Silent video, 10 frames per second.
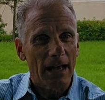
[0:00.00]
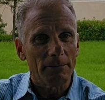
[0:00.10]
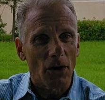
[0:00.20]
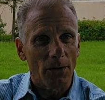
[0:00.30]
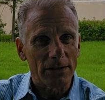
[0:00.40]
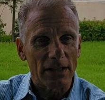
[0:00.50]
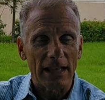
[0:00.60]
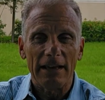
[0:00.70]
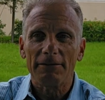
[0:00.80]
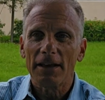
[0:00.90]
I'm going to
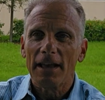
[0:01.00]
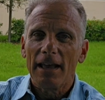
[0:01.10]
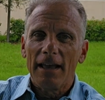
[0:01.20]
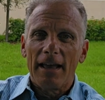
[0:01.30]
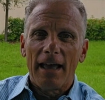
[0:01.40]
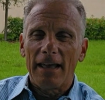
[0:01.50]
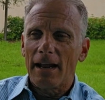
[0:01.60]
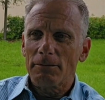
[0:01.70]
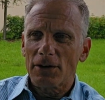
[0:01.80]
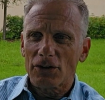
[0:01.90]
live, and
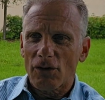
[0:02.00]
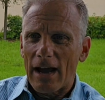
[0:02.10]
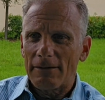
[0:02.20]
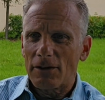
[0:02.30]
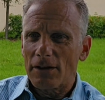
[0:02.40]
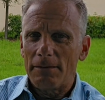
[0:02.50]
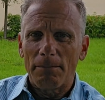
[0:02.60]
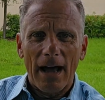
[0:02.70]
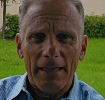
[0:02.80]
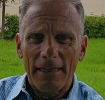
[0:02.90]
I'm going to travel and
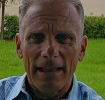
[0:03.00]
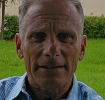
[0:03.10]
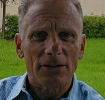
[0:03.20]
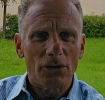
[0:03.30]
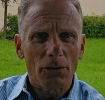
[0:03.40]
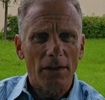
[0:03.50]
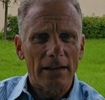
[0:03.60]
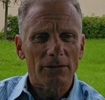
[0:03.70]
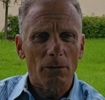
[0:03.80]
buy things and do things